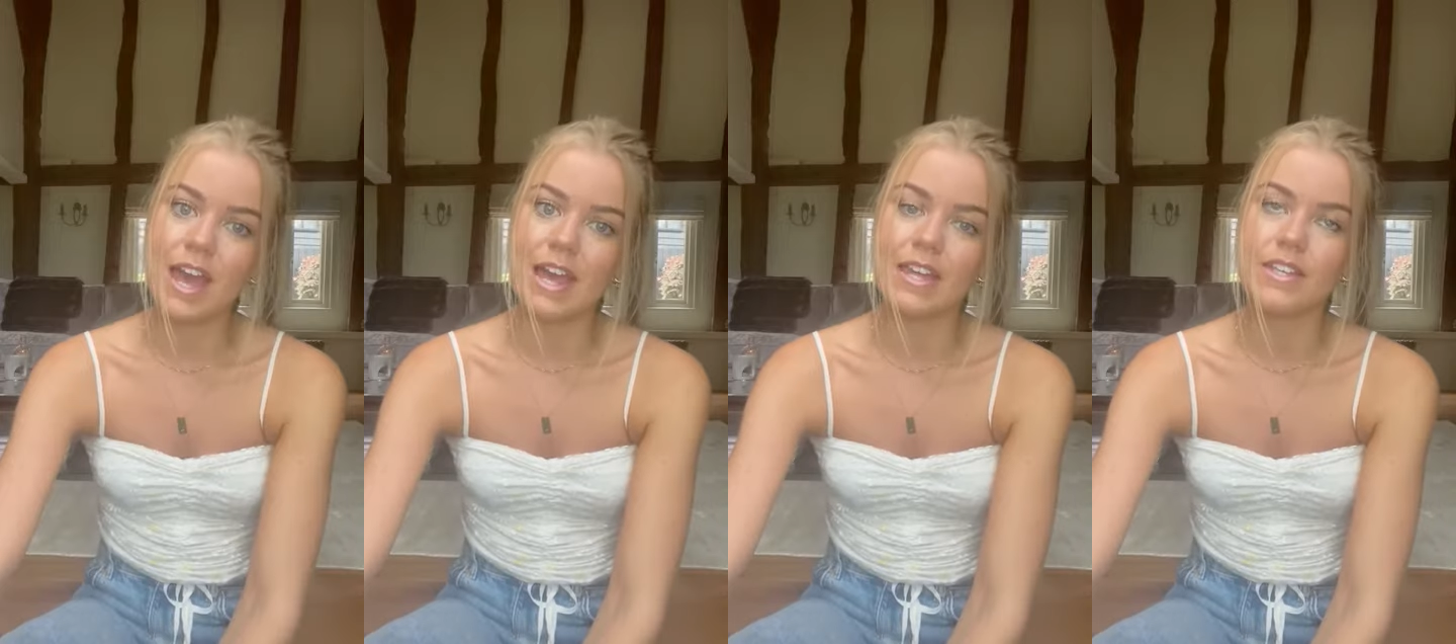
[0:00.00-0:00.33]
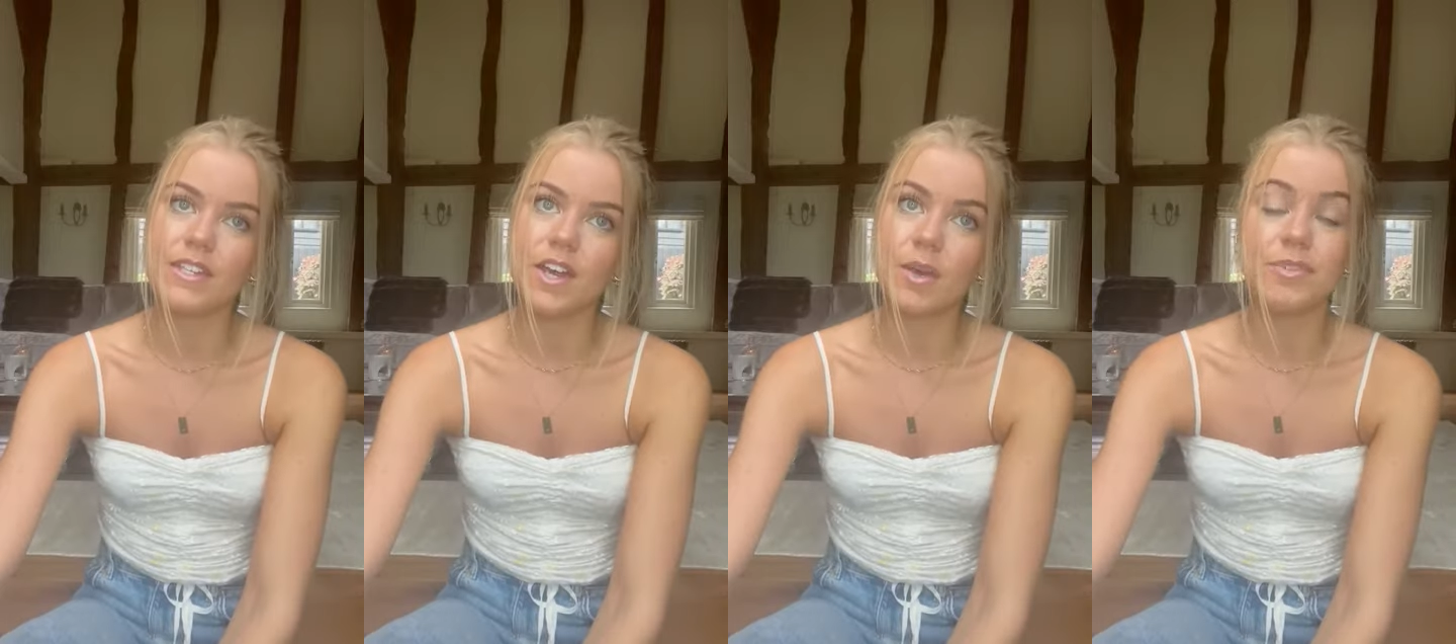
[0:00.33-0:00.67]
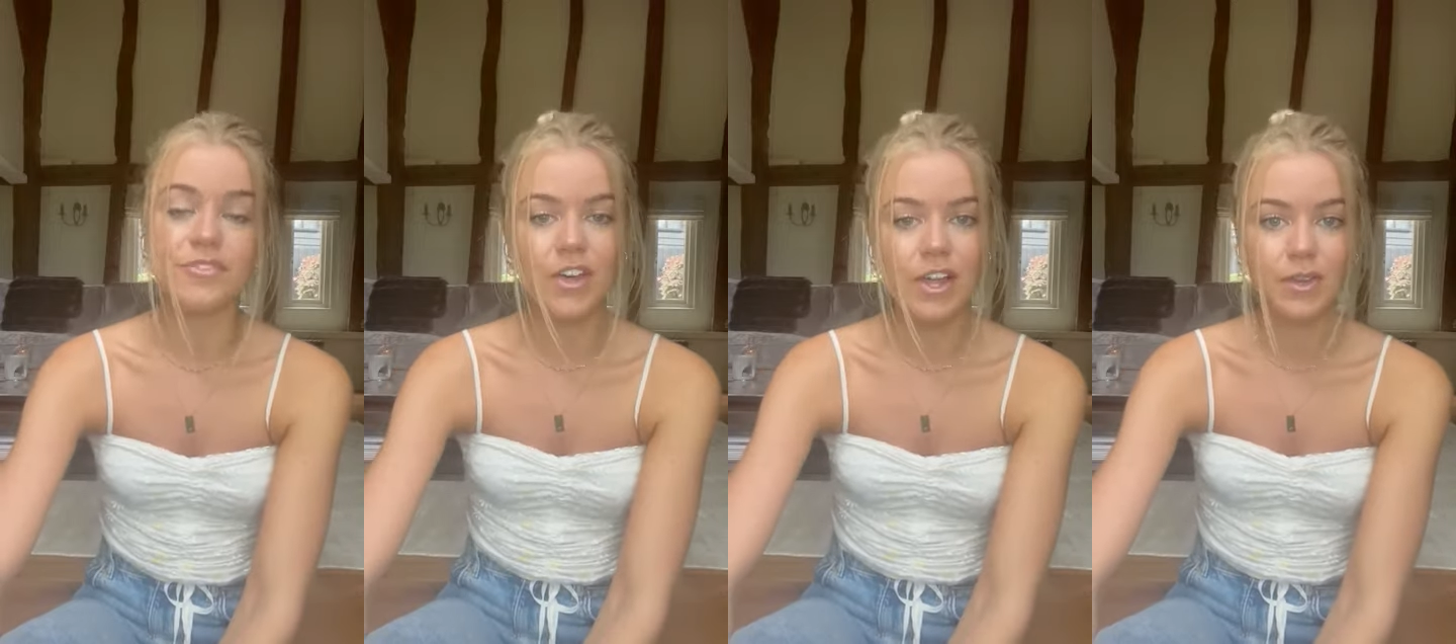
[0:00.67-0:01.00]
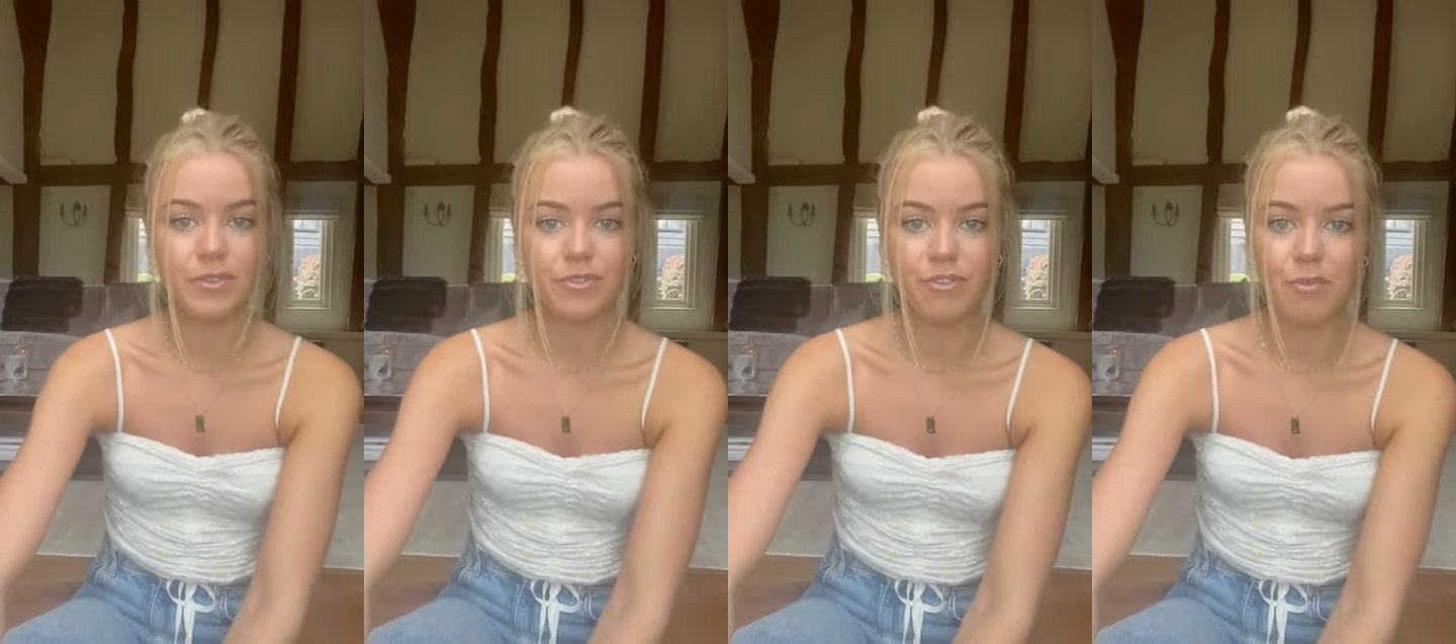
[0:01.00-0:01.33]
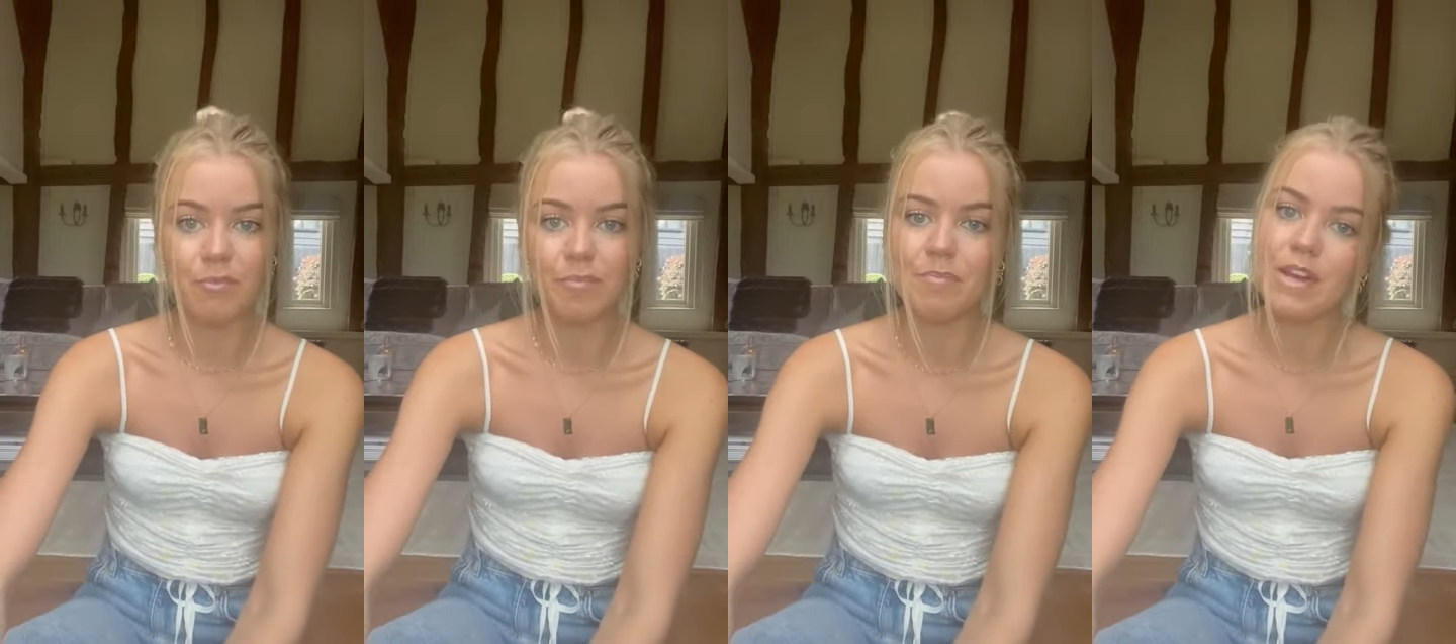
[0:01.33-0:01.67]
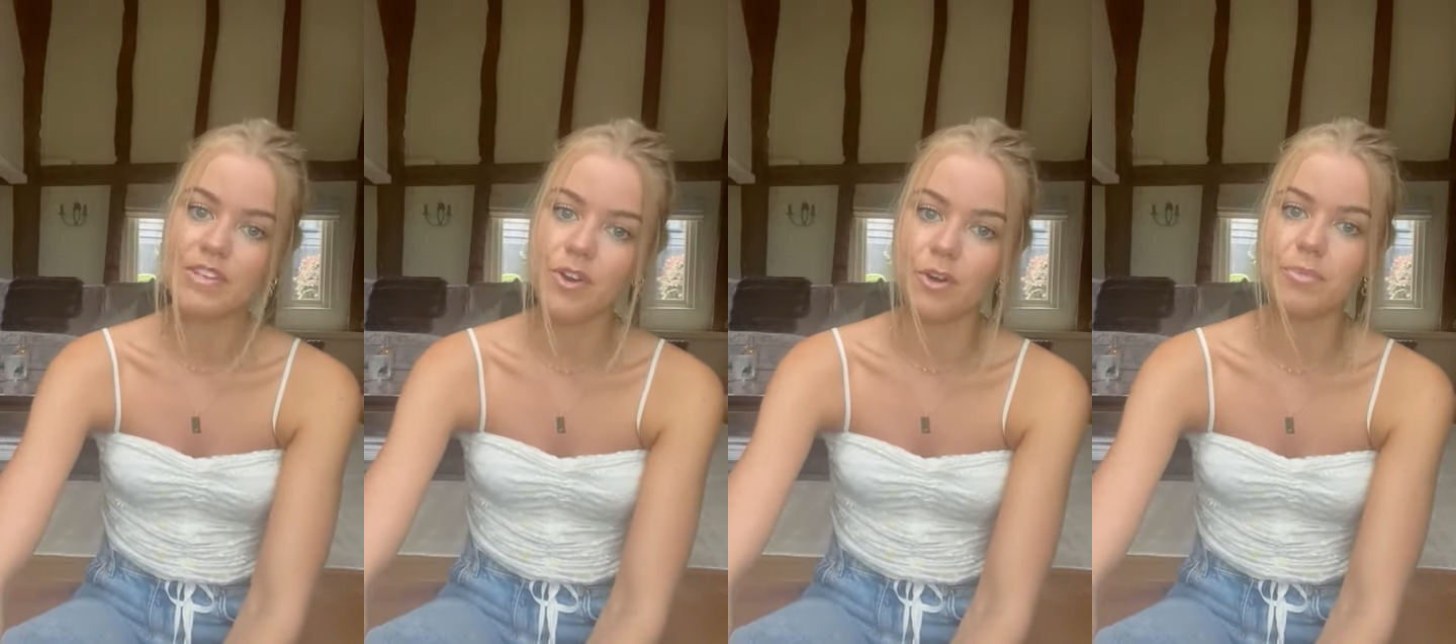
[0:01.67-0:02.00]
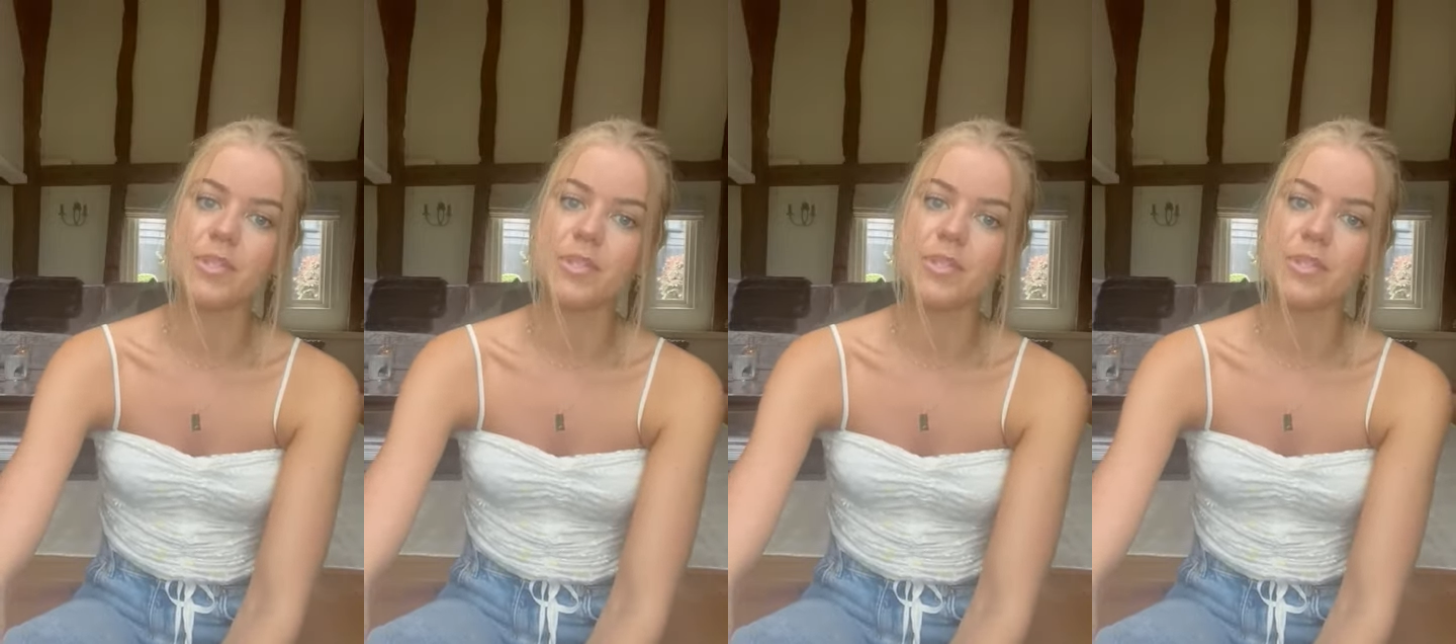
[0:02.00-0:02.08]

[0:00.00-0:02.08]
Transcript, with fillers: and I was furloughed from my job.